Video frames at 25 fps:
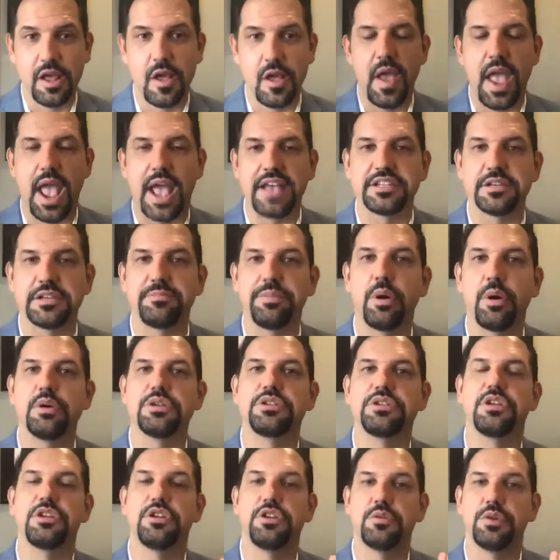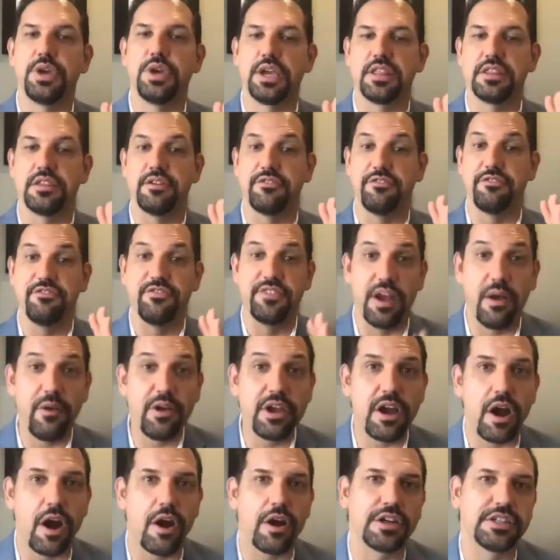as opposed to doing the very
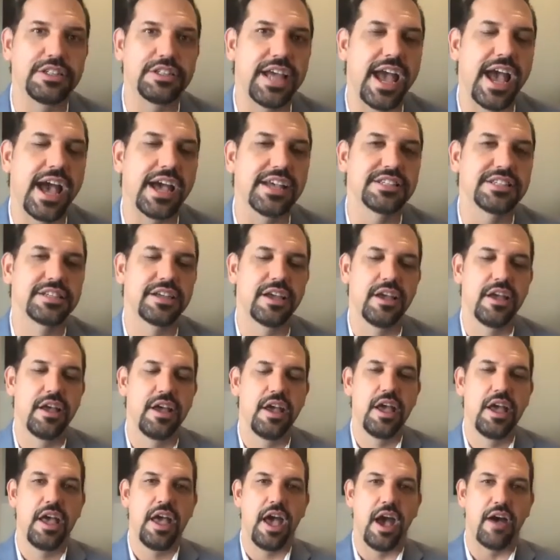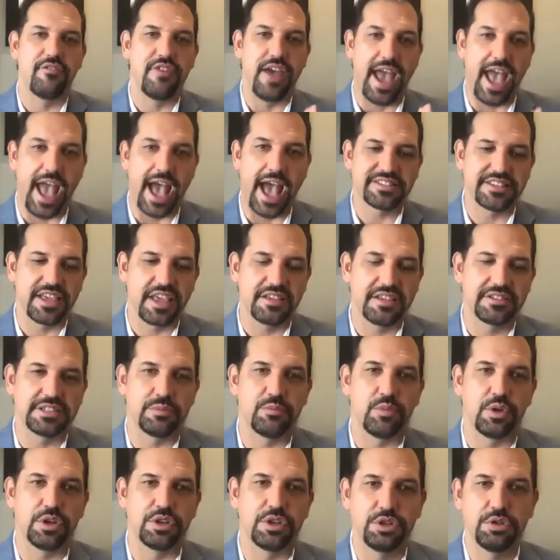hard task of asking
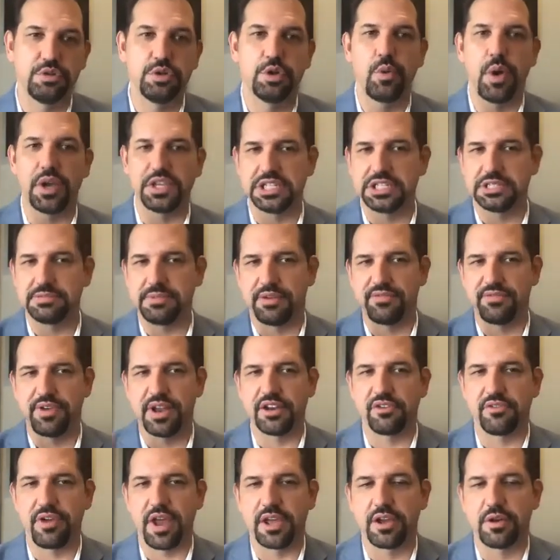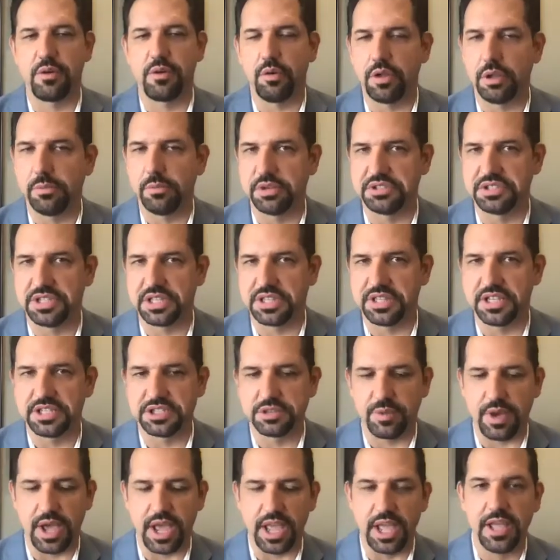someone 2 questions. My friend Greg Kokel puts it this
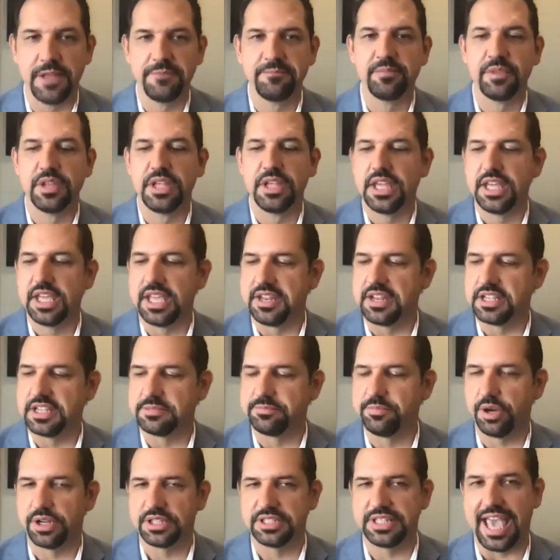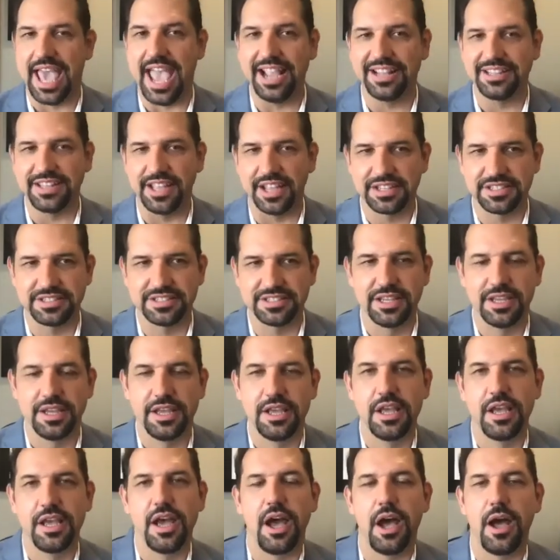way in his book, Tactics.
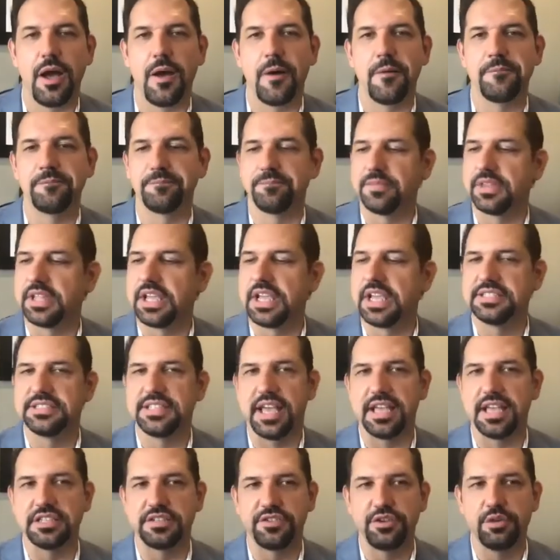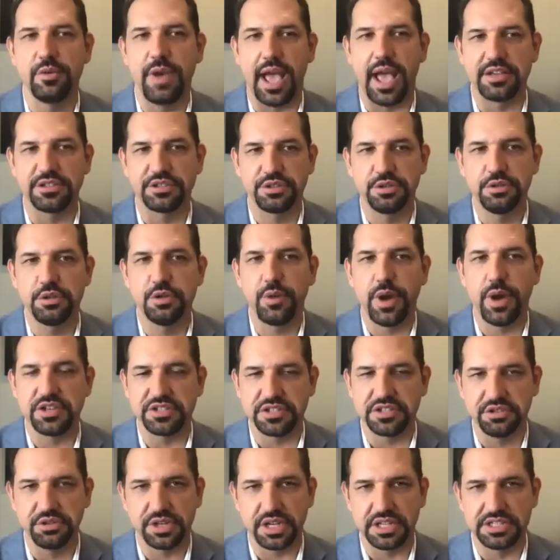He says, if you ask 2 questions, you
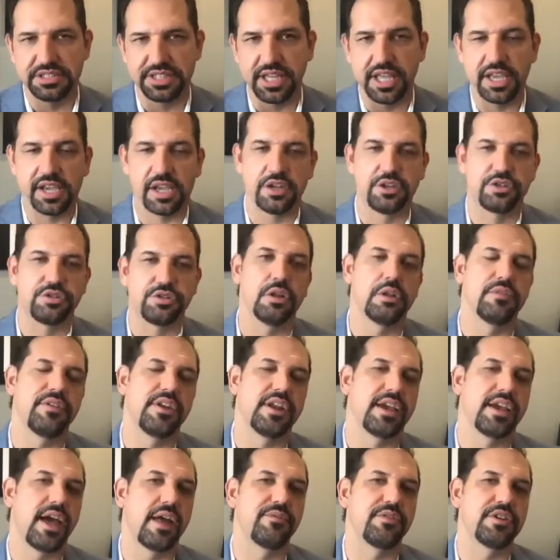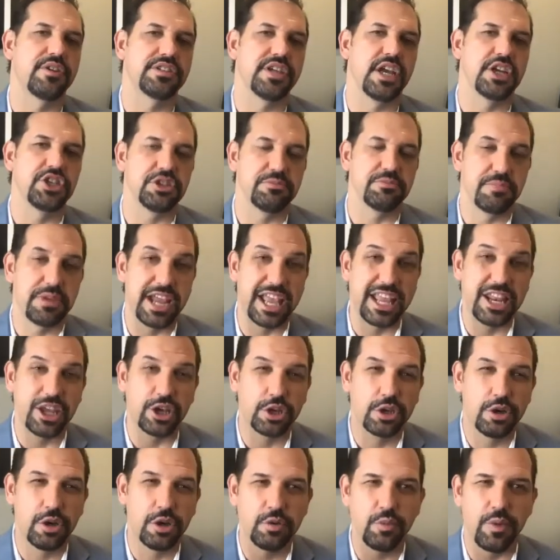can stay in control of any conversation, but in a
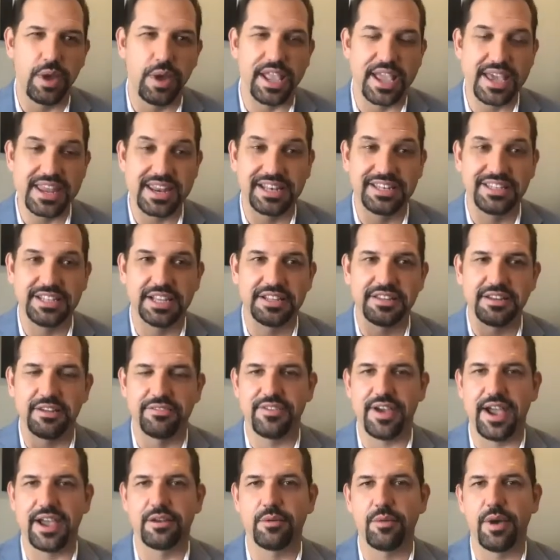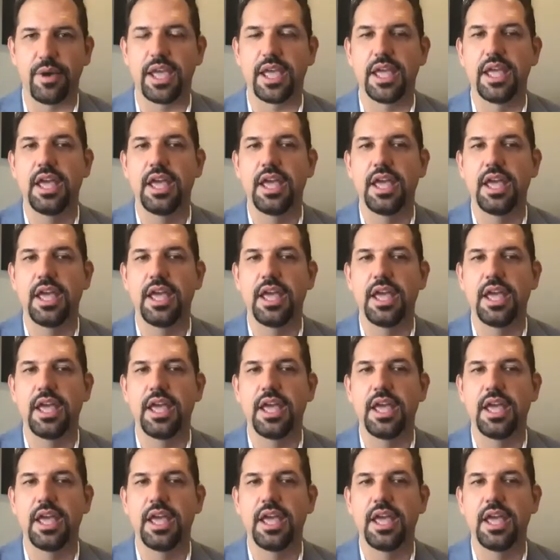good way, in a dignified way.